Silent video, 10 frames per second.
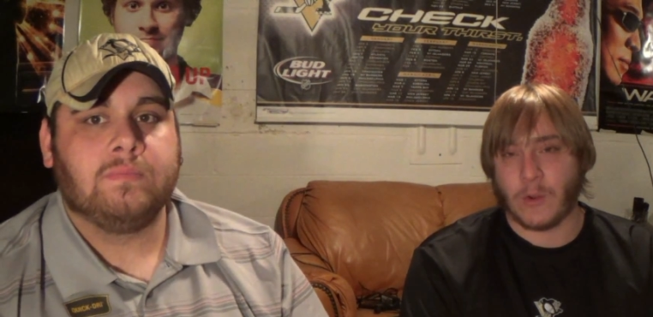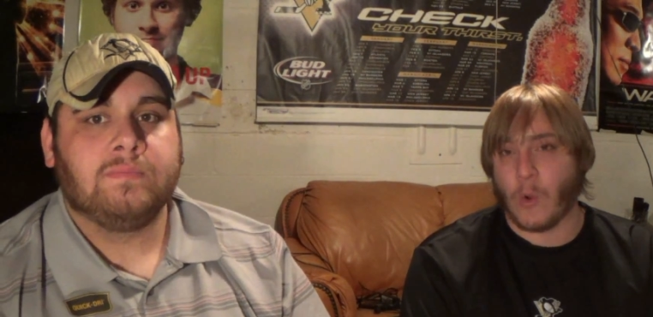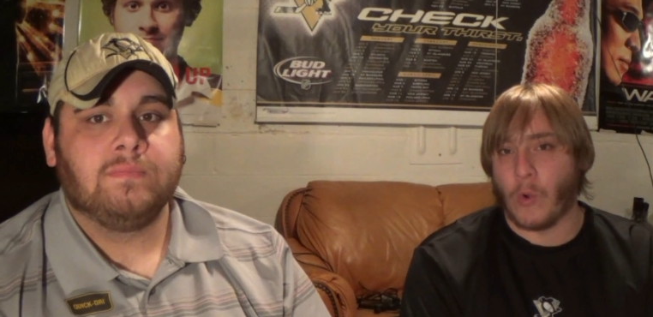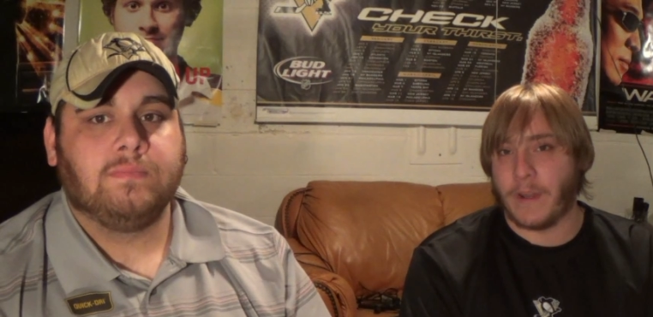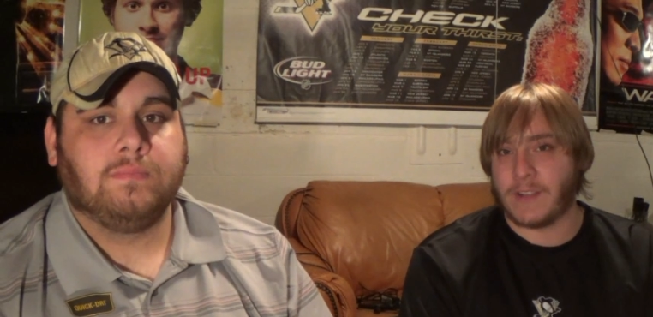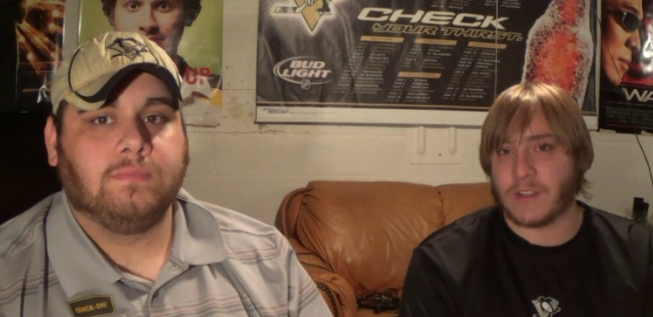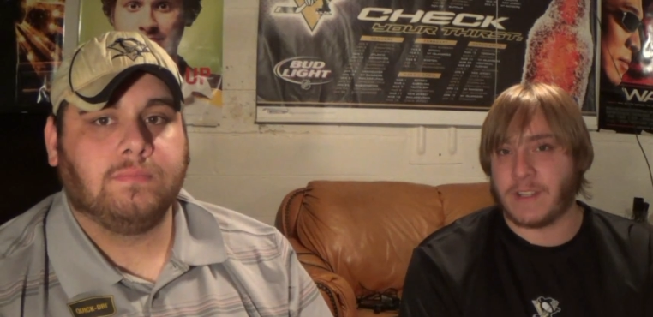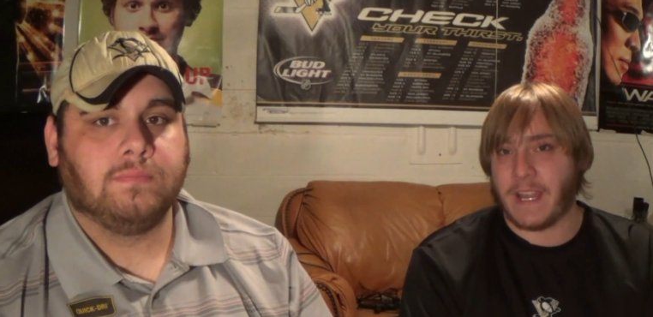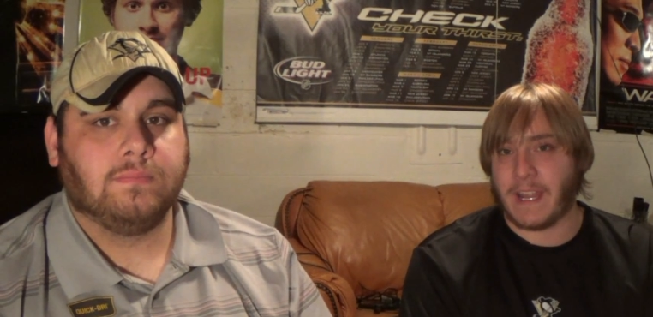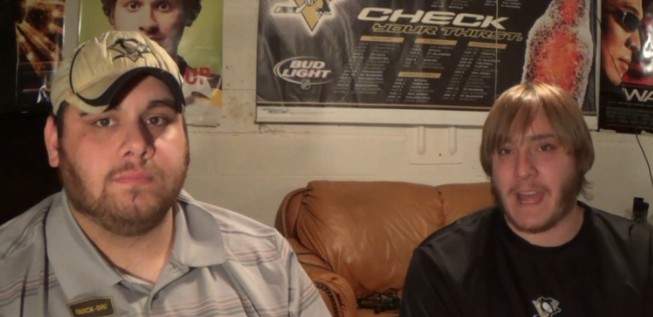Speaker 1: cool and
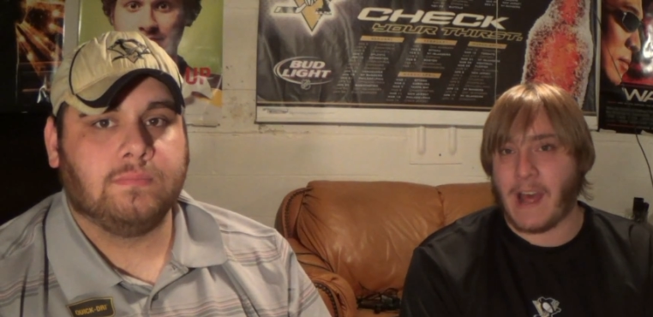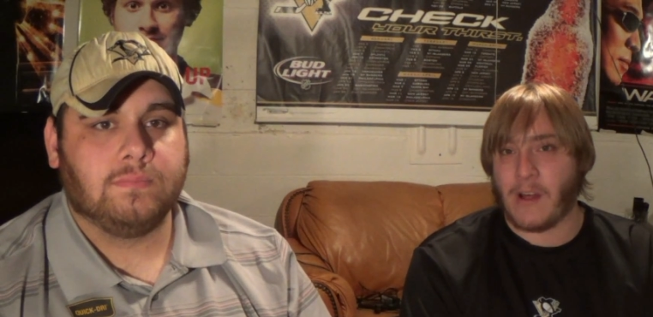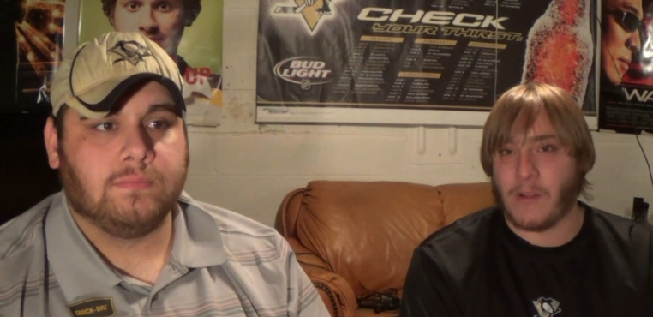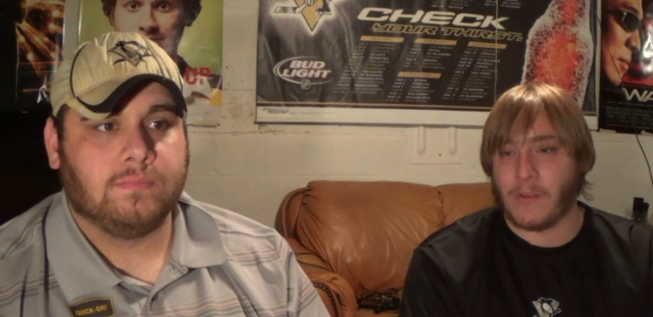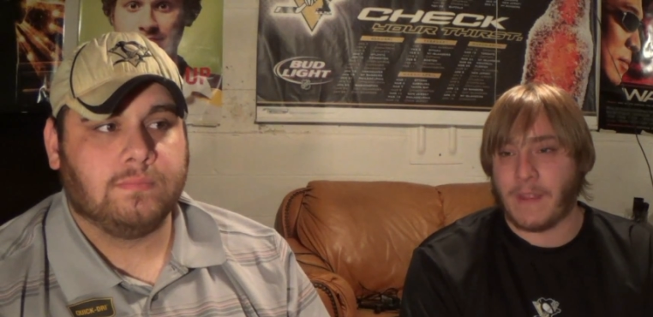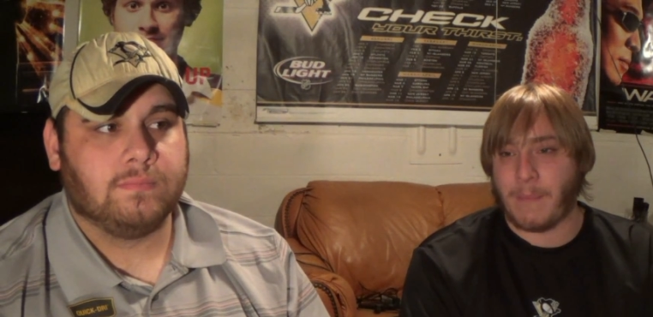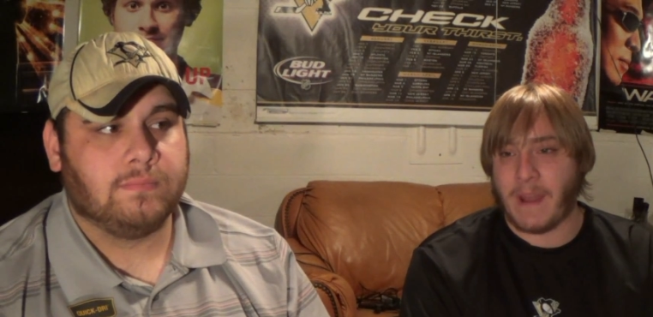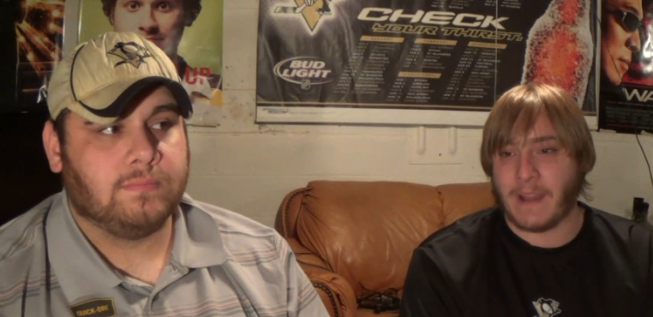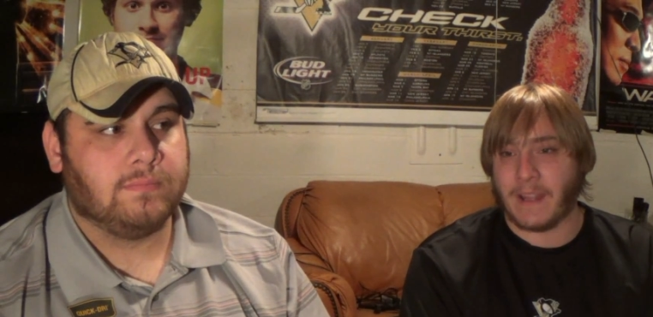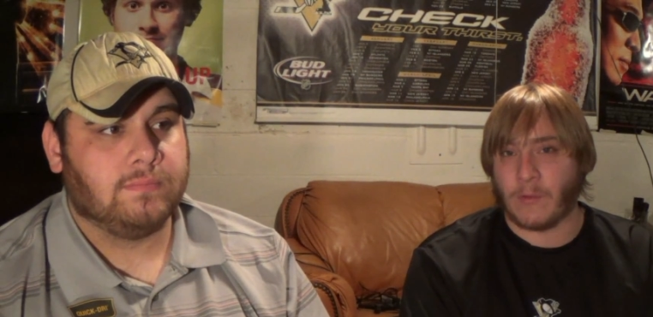interesting how they
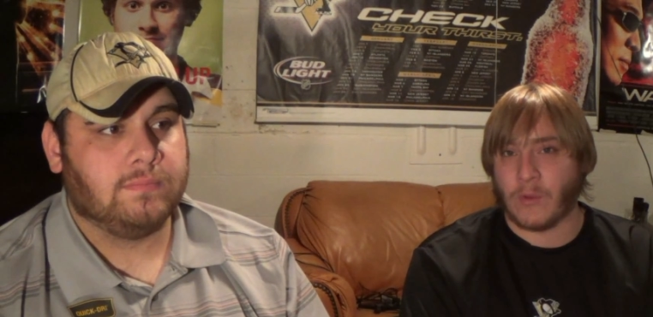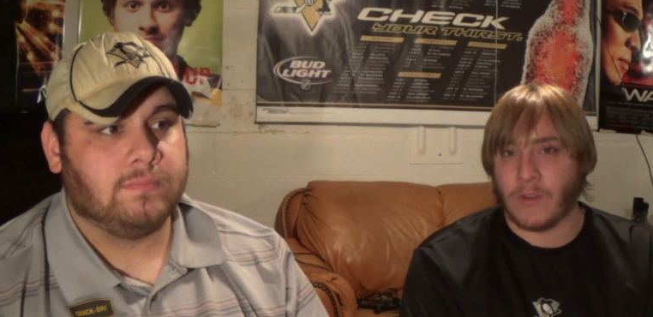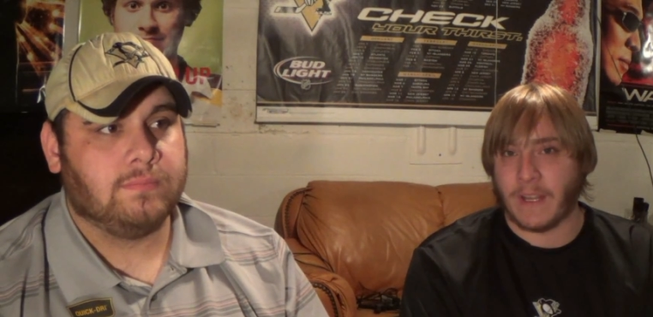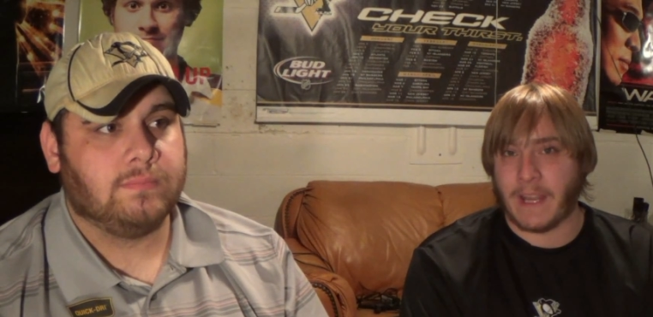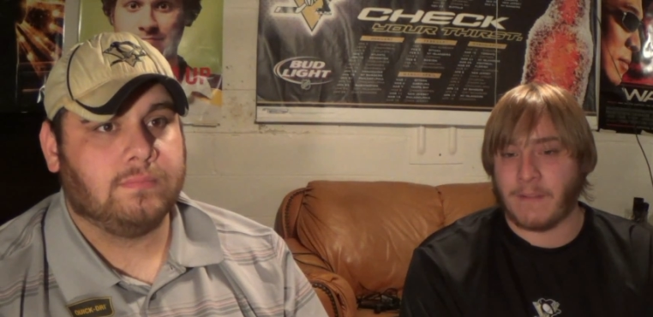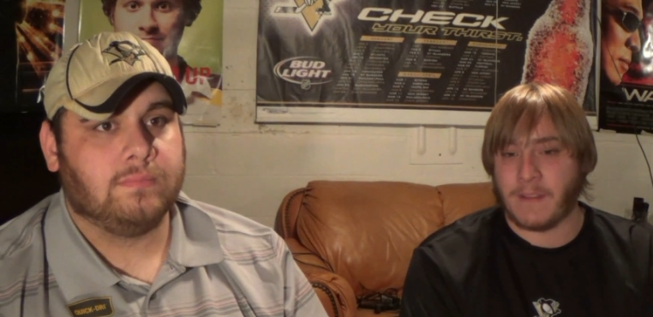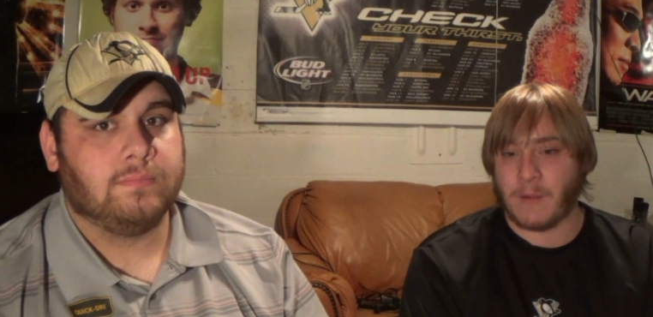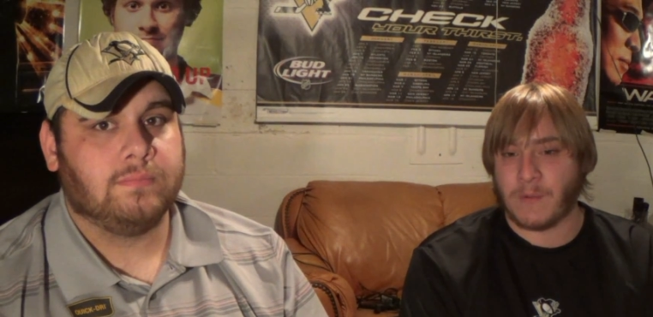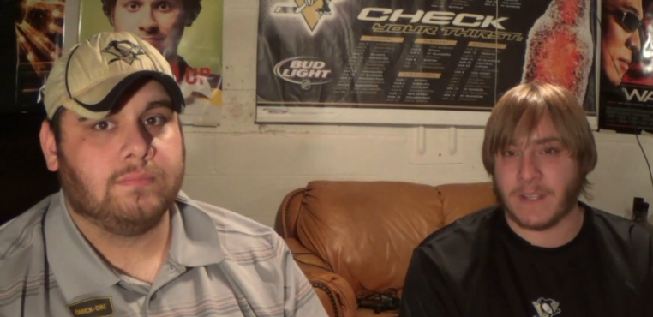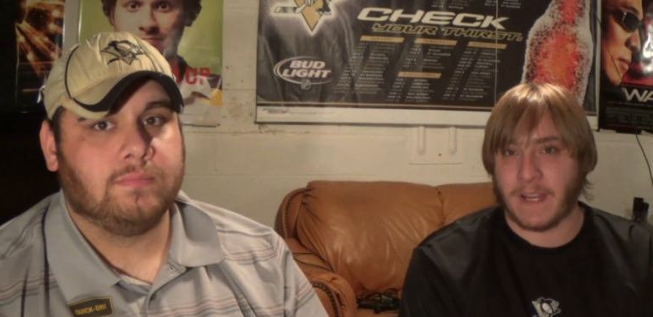made it like real like
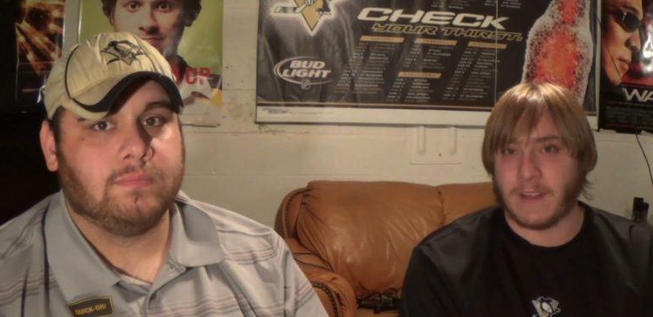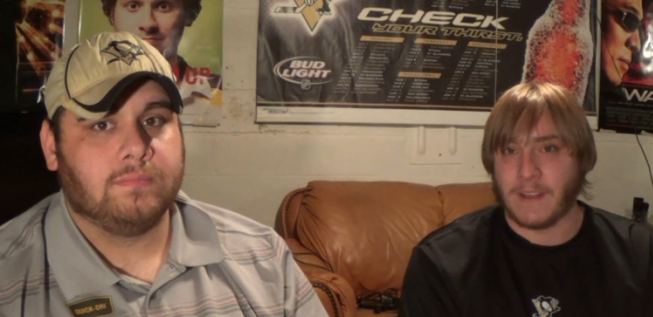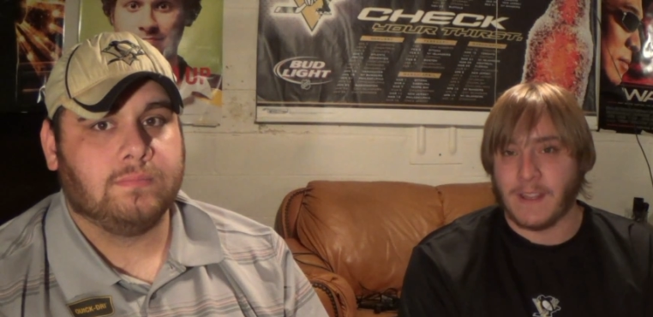everything was like